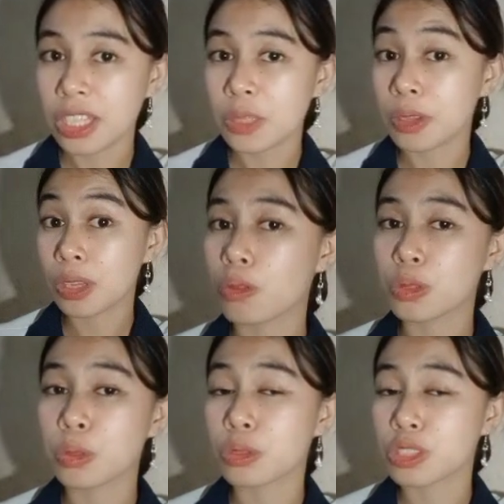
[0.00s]
that it will
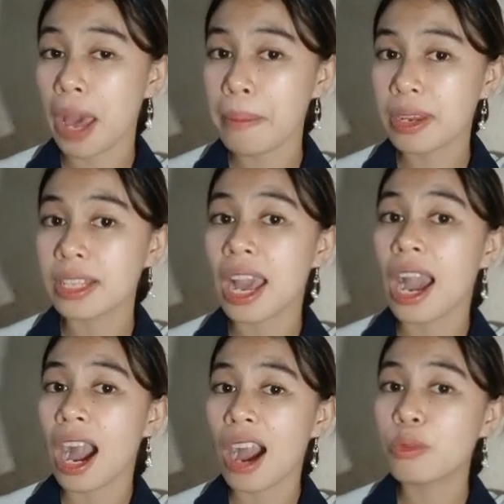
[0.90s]
also contaminate
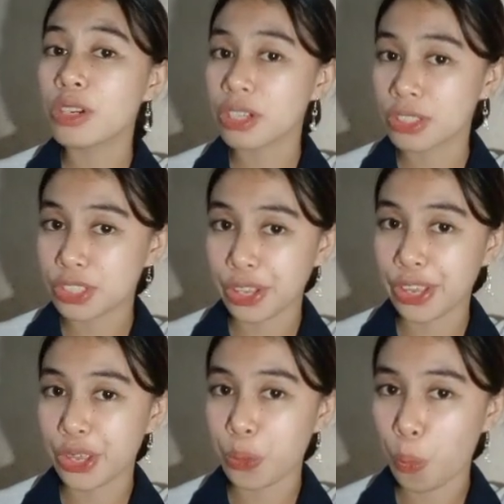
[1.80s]
our
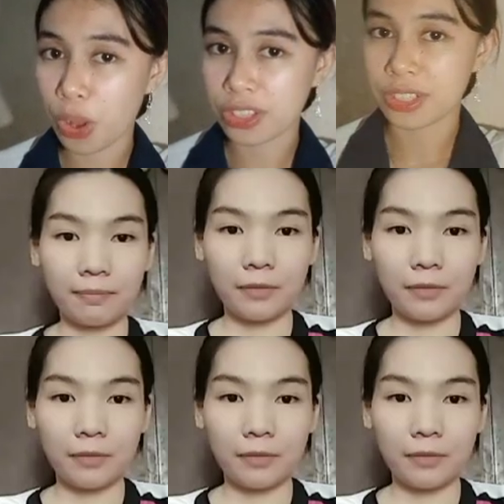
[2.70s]
drinking water.